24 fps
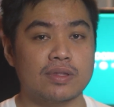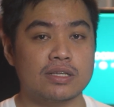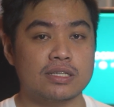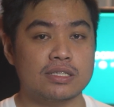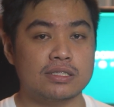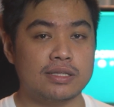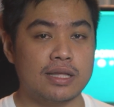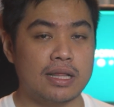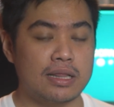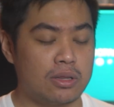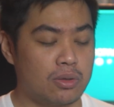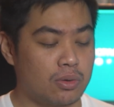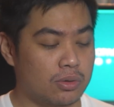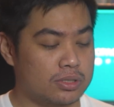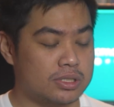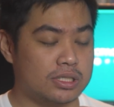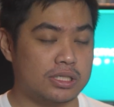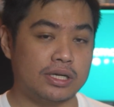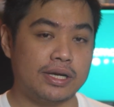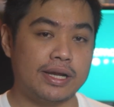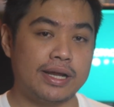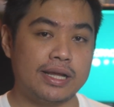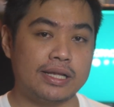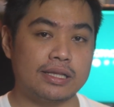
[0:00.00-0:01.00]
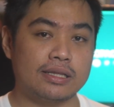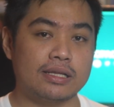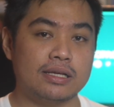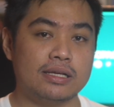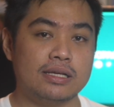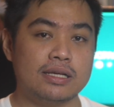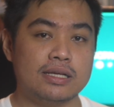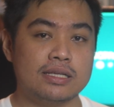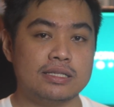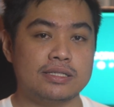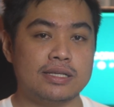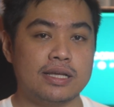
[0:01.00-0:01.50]
still looks great
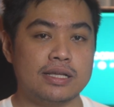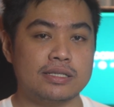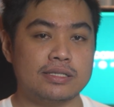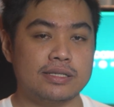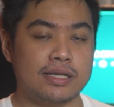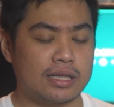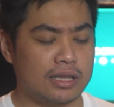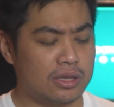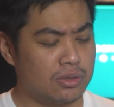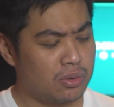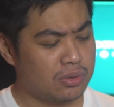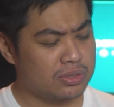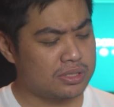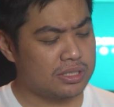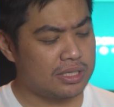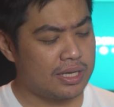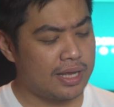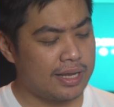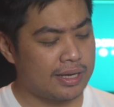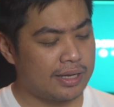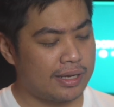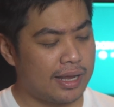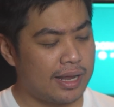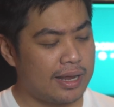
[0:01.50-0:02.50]
since it looks like